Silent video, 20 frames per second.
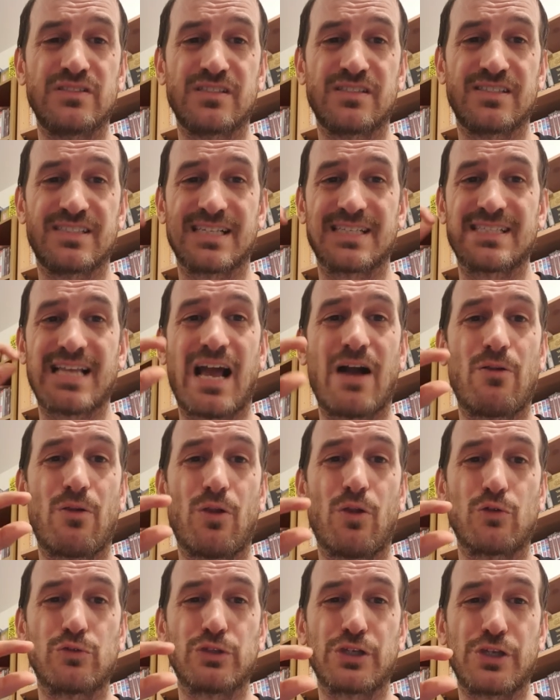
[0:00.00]
because that's how
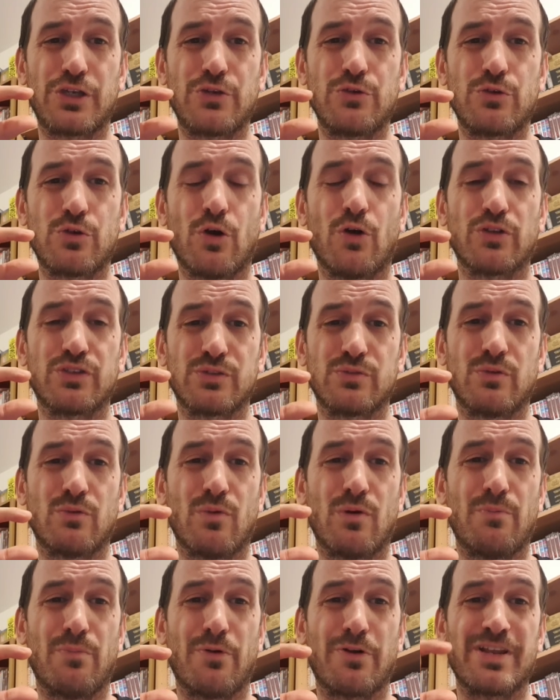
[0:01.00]
long the queue got to at
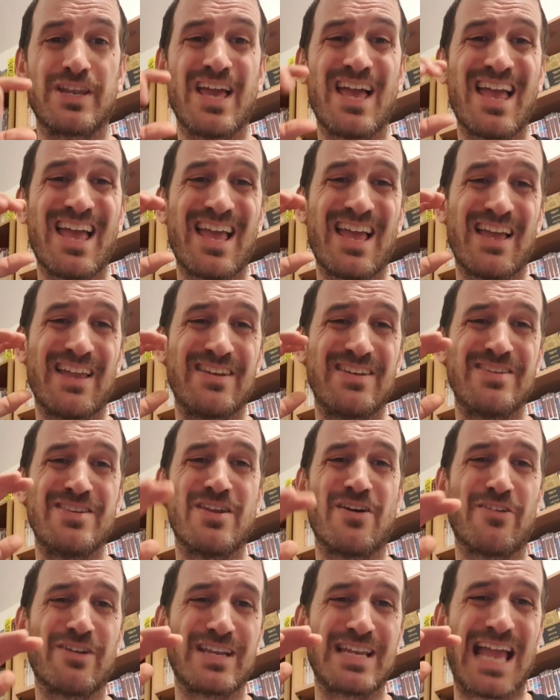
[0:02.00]
one point,
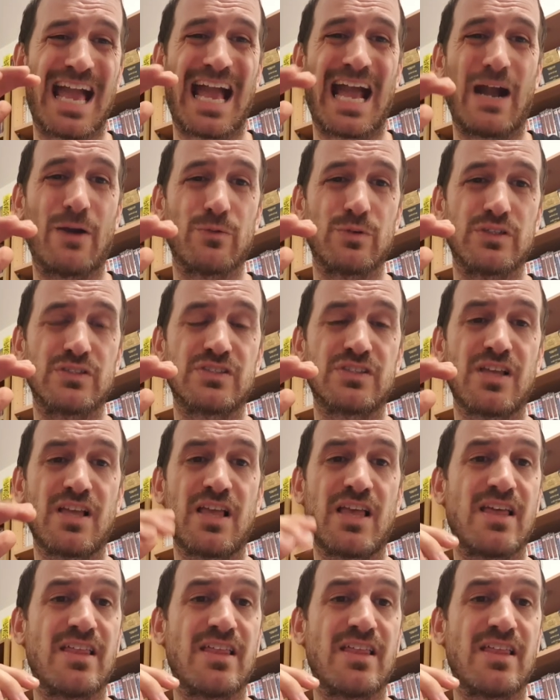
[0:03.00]
nine hours,